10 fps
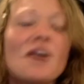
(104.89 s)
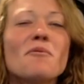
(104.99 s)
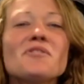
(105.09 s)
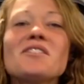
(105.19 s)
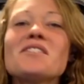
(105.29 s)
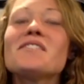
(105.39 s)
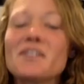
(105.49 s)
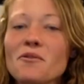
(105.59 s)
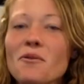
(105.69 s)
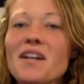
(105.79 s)
which is
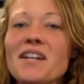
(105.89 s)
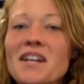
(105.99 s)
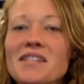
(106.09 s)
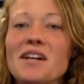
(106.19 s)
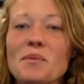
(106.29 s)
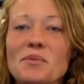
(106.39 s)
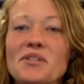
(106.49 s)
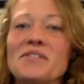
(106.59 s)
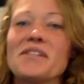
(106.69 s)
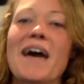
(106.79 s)
quite a nice
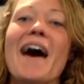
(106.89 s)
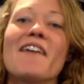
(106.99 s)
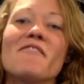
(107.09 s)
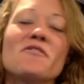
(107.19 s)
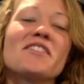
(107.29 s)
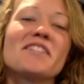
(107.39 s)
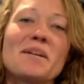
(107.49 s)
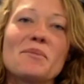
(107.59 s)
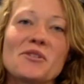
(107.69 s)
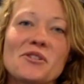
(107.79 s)
option to have when the
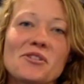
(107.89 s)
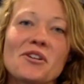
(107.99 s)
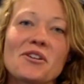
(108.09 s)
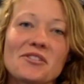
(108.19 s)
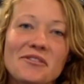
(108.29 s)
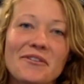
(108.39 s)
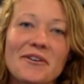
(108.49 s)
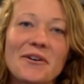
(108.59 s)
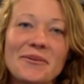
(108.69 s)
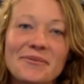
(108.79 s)
temperature starts to
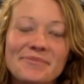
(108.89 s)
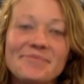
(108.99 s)
fall.